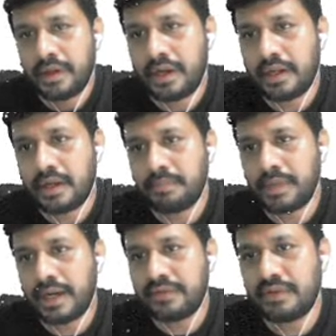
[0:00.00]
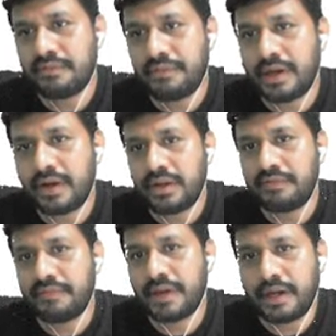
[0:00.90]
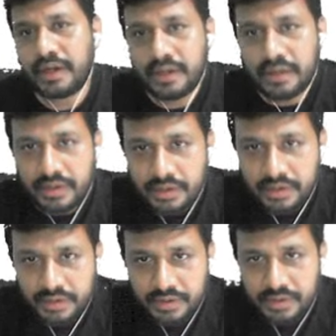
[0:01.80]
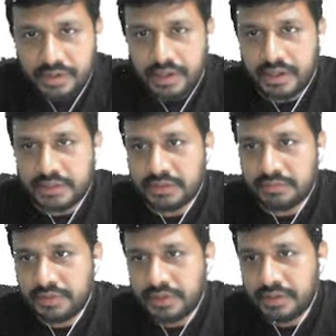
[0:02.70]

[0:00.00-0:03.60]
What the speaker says: integral minus infinite to infinite del dash of t.